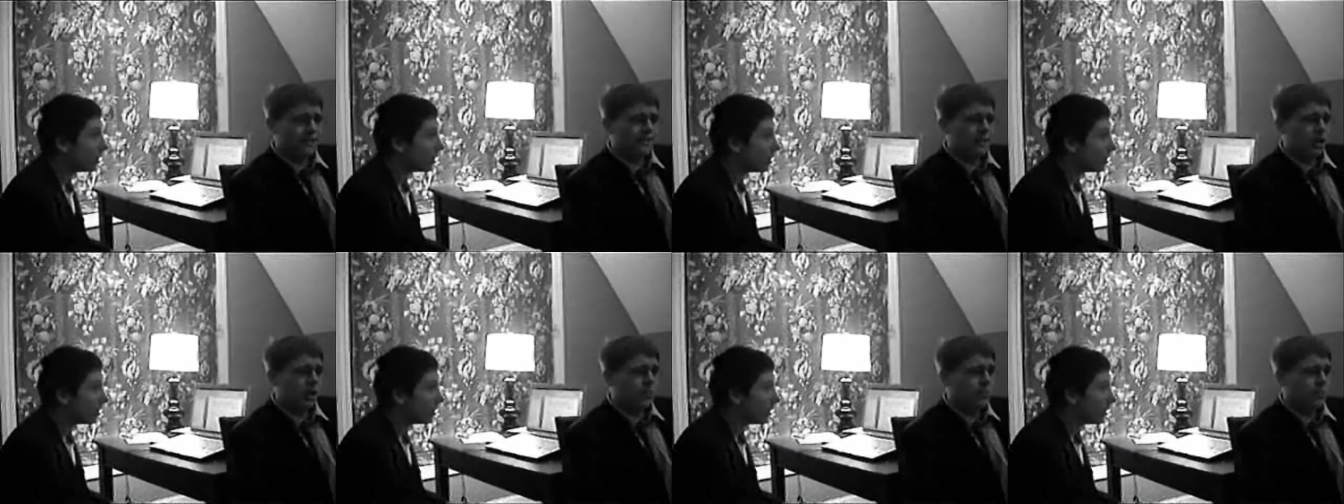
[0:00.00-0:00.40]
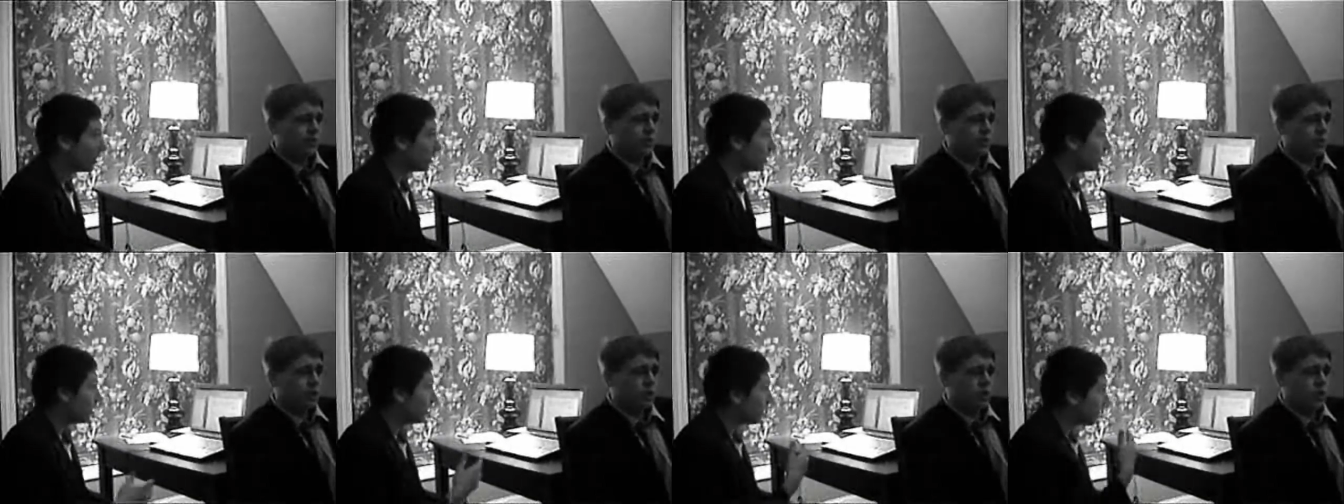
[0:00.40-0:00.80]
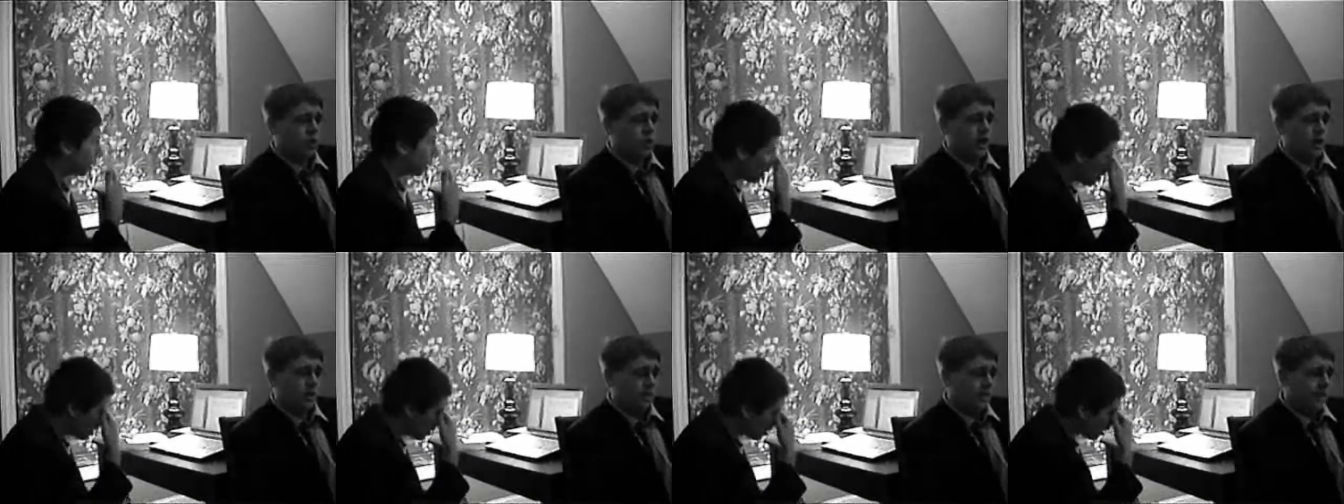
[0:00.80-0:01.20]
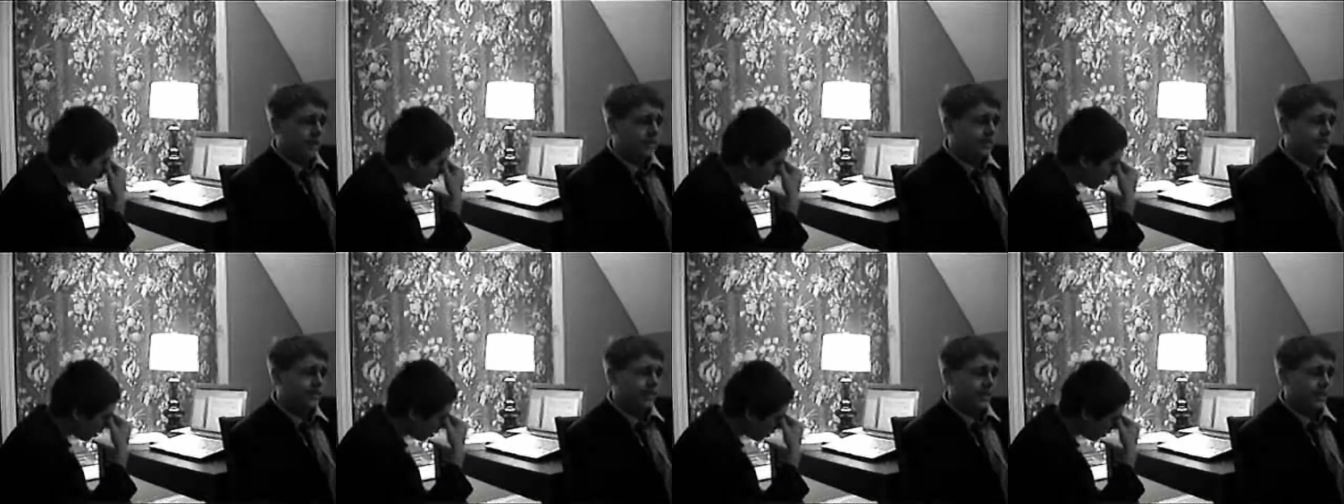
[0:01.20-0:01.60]
develop this program
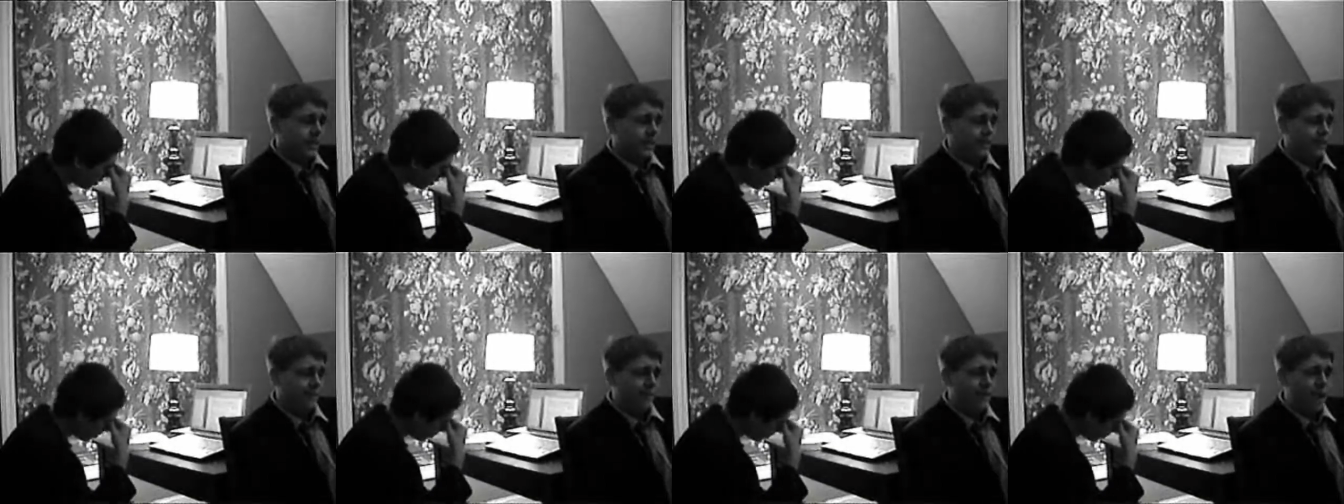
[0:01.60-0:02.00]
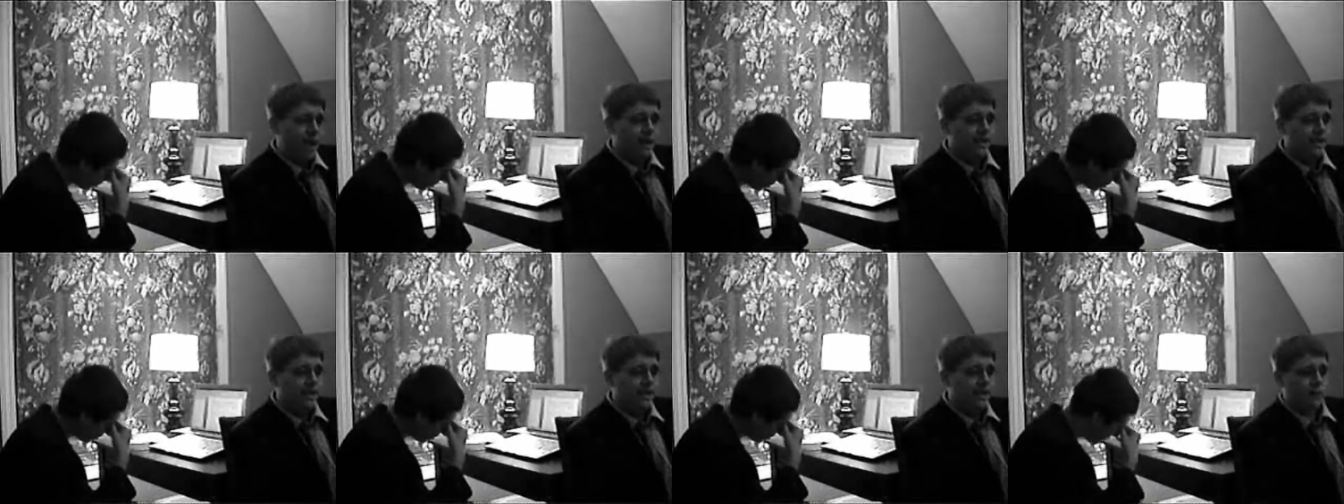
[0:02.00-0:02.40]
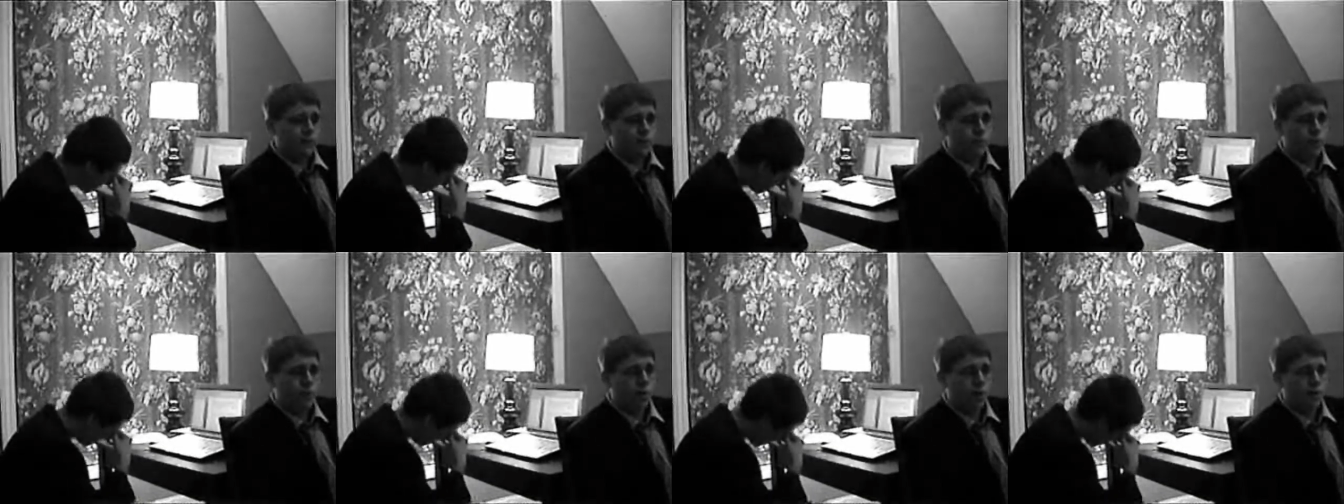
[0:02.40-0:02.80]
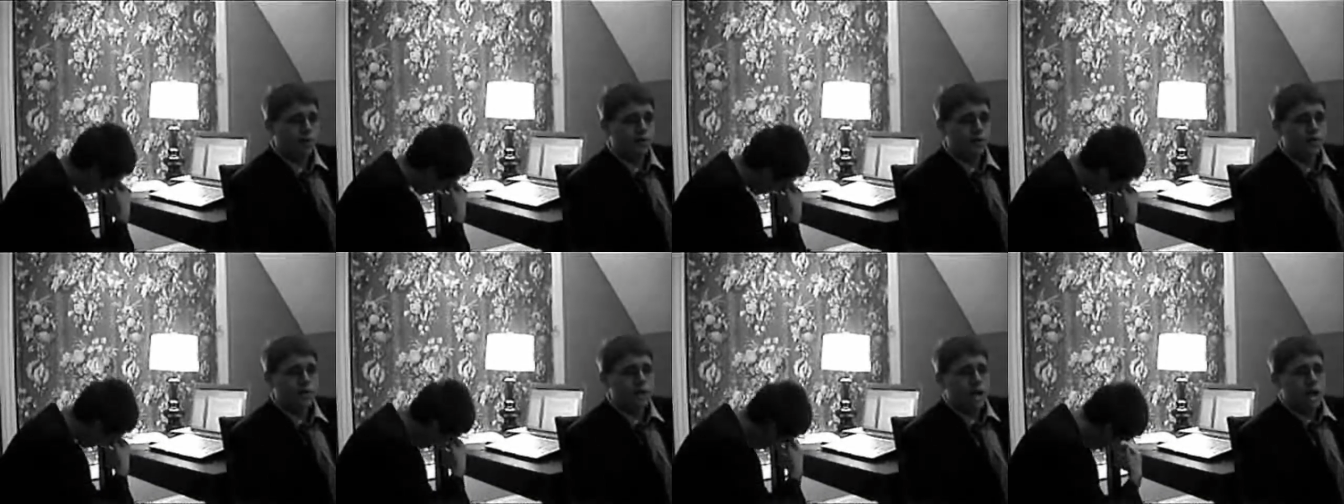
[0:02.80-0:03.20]
based on the findings of the
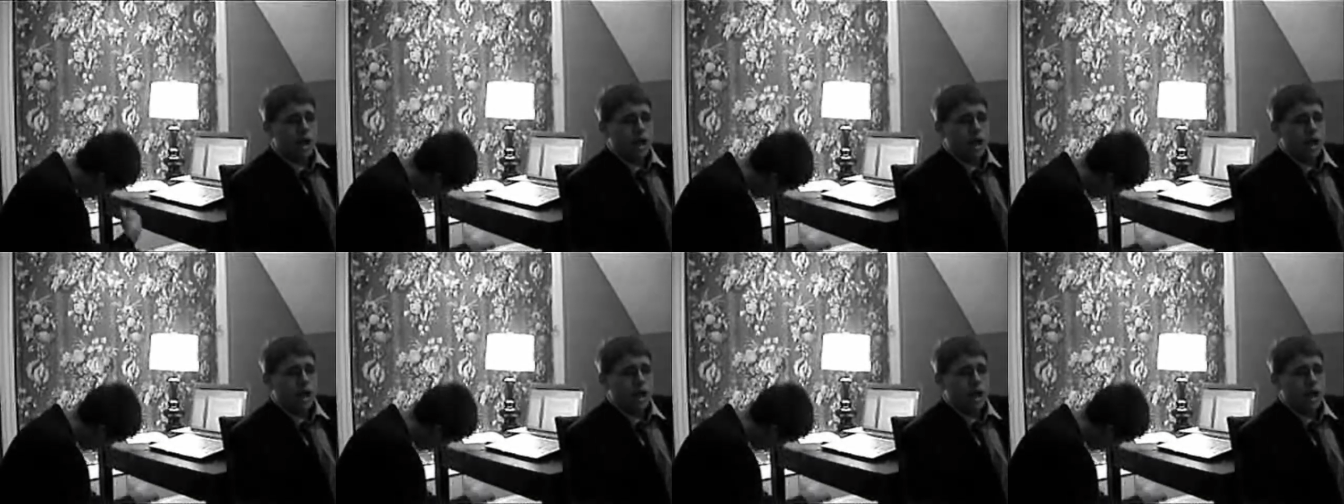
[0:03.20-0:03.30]
report.